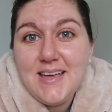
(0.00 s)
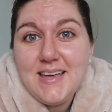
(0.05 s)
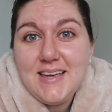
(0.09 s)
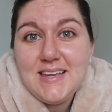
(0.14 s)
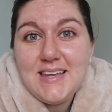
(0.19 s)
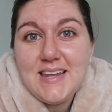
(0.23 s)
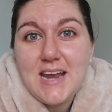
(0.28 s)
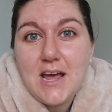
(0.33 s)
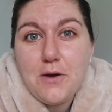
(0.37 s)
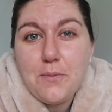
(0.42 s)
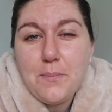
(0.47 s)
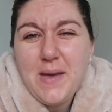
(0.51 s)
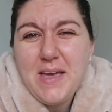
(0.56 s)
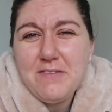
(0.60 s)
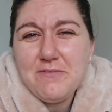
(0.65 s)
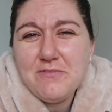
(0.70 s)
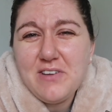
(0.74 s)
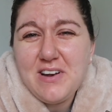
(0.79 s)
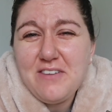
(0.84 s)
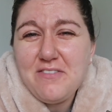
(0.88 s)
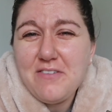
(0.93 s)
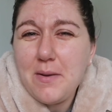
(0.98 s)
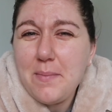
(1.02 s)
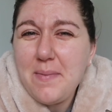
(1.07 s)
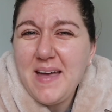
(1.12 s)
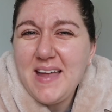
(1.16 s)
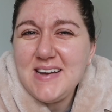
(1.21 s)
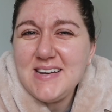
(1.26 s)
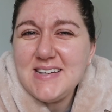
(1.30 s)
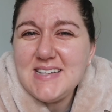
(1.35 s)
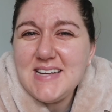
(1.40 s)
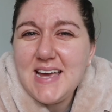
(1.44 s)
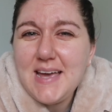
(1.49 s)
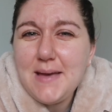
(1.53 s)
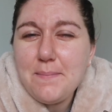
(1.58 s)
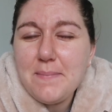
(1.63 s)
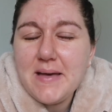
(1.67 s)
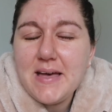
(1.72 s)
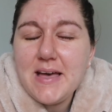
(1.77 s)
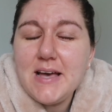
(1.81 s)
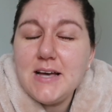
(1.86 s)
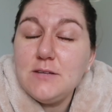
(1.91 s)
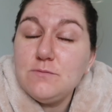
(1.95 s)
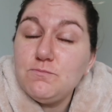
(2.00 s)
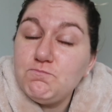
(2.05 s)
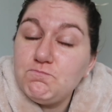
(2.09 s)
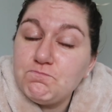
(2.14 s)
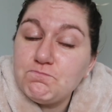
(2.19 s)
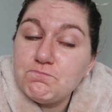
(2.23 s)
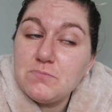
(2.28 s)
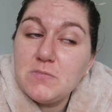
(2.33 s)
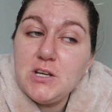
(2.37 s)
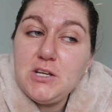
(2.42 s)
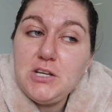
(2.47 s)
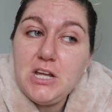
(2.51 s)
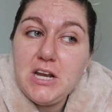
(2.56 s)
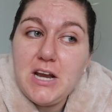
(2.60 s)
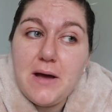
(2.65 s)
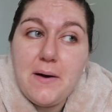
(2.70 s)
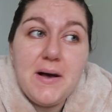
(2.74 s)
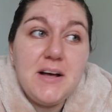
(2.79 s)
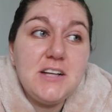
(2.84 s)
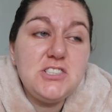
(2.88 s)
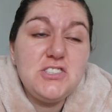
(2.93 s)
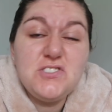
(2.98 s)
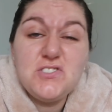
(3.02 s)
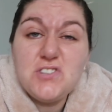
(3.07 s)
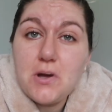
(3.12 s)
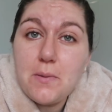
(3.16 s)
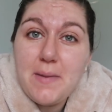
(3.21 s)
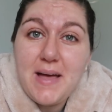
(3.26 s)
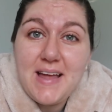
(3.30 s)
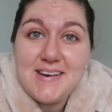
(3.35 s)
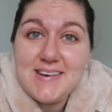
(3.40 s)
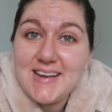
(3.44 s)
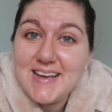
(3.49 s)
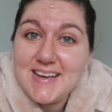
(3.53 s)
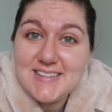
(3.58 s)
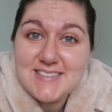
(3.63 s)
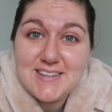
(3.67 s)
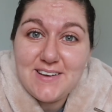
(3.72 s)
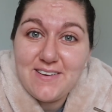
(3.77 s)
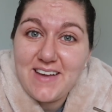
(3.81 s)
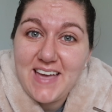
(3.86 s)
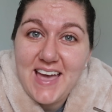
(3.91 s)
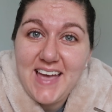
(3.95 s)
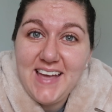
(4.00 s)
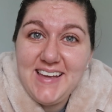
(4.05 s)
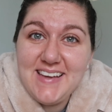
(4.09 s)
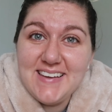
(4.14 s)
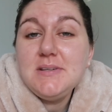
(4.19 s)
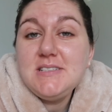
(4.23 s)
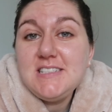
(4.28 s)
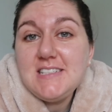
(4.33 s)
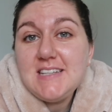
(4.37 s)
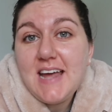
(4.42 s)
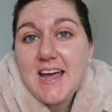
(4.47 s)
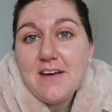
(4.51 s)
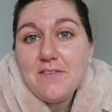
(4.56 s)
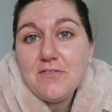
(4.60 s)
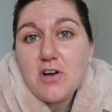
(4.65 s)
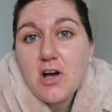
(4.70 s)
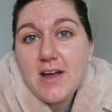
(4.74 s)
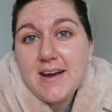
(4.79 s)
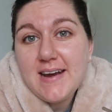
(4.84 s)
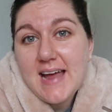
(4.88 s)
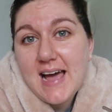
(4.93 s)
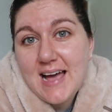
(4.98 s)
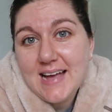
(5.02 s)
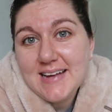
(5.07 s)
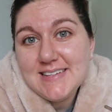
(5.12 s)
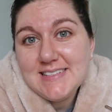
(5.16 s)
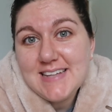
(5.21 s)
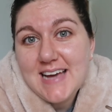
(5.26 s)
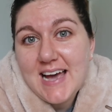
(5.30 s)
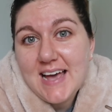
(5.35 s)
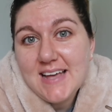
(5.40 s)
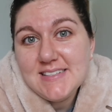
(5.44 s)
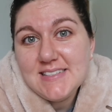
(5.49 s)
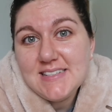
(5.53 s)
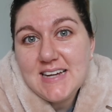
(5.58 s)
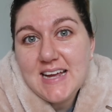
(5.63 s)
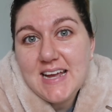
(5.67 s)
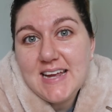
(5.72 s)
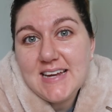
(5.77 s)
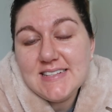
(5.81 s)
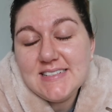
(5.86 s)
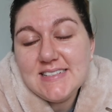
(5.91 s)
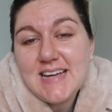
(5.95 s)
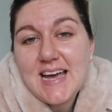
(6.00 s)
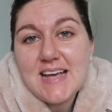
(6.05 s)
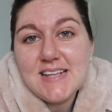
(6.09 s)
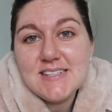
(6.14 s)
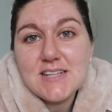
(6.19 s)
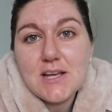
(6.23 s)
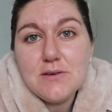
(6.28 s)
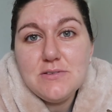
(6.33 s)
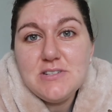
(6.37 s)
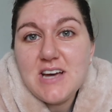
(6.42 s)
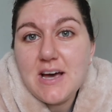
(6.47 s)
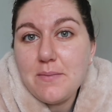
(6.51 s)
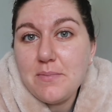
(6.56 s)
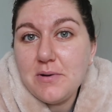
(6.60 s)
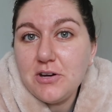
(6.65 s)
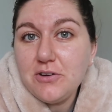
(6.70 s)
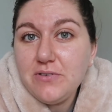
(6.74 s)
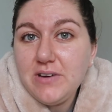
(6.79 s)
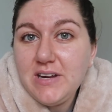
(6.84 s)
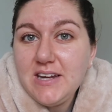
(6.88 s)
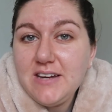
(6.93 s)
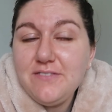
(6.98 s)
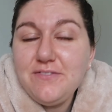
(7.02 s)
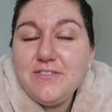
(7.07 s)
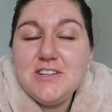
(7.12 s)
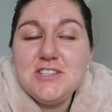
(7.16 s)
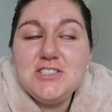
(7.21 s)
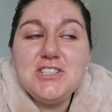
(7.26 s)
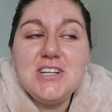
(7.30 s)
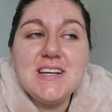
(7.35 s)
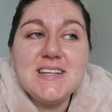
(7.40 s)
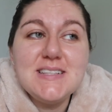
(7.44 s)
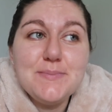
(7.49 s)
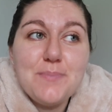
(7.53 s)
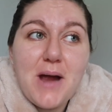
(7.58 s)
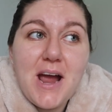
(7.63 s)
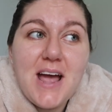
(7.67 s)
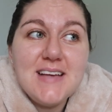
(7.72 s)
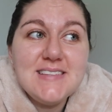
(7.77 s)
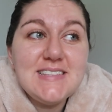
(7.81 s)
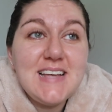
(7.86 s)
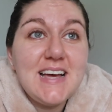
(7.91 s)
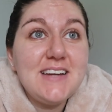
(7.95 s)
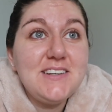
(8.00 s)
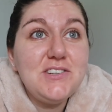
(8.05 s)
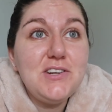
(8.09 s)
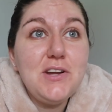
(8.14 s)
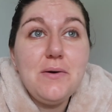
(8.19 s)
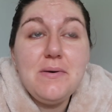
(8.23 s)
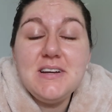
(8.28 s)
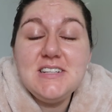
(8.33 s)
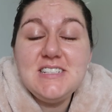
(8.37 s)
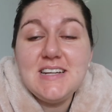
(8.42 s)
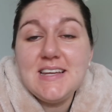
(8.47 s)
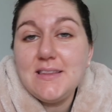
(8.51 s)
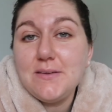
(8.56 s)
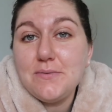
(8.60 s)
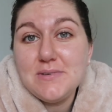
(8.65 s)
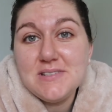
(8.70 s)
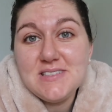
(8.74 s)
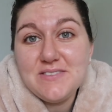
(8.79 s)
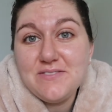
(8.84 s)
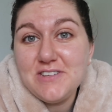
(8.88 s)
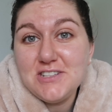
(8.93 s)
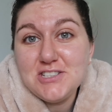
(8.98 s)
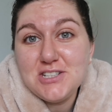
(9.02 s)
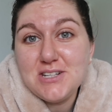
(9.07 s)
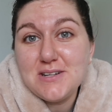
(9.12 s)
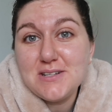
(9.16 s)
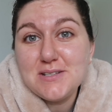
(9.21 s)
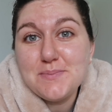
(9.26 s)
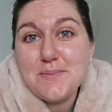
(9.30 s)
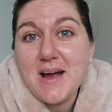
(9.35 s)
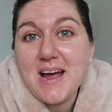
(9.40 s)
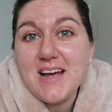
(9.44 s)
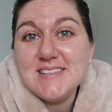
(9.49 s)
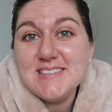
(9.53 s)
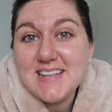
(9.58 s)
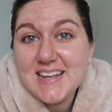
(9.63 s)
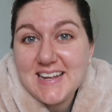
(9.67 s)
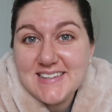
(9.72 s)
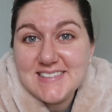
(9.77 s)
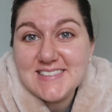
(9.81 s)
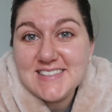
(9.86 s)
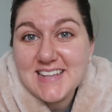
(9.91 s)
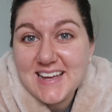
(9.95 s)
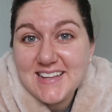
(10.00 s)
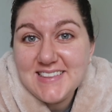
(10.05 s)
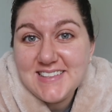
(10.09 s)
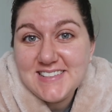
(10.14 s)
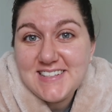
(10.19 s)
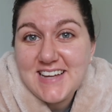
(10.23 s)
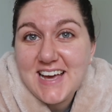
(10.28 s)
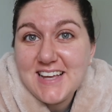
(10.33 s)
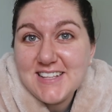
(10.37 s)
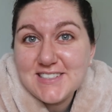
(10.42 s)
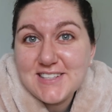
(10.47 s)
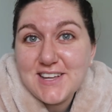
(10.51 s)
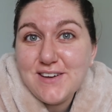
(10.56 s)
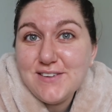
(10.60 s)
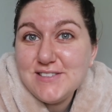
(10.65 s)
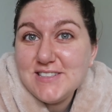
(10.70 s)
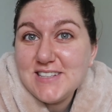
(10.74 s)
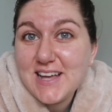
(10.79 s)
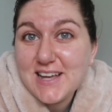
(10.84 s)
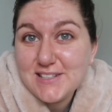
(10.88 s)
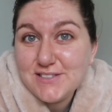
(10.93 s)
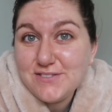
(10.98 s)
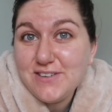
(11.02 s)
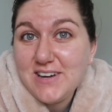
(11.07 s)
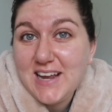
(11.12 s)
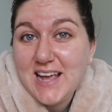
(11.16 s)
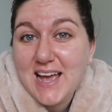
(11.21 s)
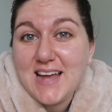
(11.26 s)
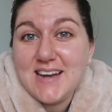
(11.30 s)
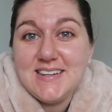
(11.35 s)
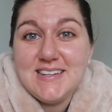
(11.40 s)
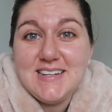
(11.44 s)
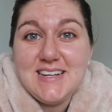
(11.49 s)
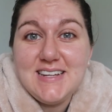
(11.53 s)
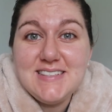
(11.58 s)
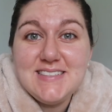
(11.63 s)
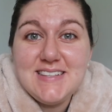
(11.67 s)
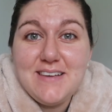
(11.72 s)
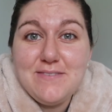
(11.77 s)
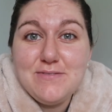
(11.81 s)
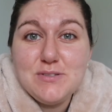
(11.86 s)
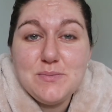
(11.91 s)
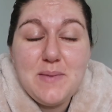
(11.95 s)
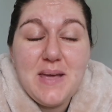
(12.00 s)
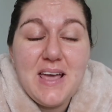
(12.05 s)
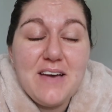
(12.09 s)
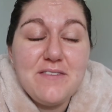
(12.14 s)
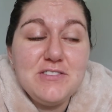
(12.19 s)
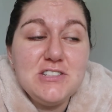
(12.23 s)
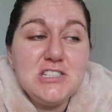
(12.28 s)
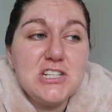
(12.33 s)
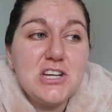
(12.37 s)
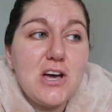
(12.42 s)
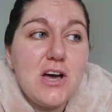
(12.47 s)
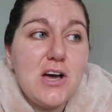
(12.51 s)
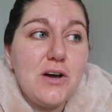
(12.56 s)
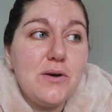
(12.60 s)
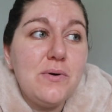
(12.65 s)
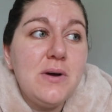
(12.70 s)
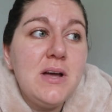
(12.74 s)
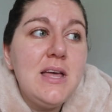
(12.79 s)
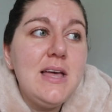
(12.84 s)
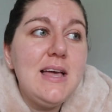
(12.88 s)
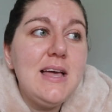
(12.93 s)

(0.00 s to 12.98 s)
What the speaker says: you know, painful if I bend it, but you know, I'll just not bend it, it's okay. But today I've got an eye test in Tesco, Talbot Green, Vision Express. Had no idea there was a Vision Express inside the Tesco, so that's really handy. It saves me having to go